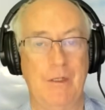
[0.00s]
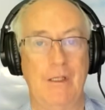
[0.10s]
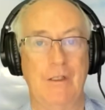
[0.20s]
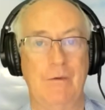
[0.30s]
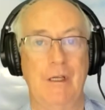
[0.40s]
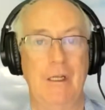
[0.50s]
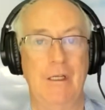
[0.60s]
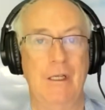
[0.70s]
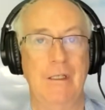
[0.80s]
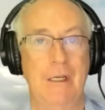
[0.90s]
that's
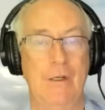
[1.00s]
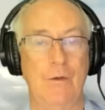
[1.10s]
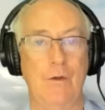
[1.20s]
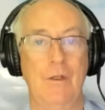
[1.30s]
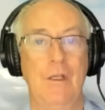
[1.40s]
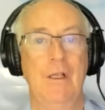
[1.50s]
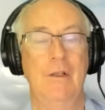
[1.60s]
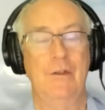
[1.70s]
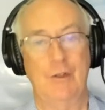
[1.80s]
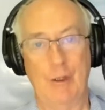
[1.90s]
creating an identical
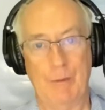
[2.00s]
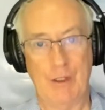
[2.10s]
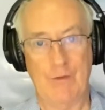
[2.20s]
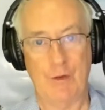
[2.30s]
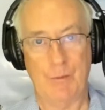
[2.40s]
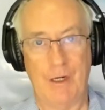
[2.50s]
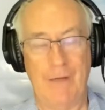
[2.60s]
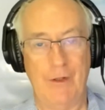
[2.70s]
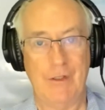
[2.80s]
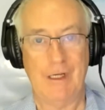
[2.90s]
surplus for the
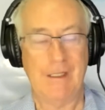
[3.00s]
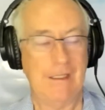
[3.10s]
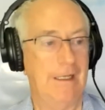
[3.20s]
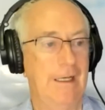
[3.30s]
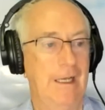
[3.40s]
private sector.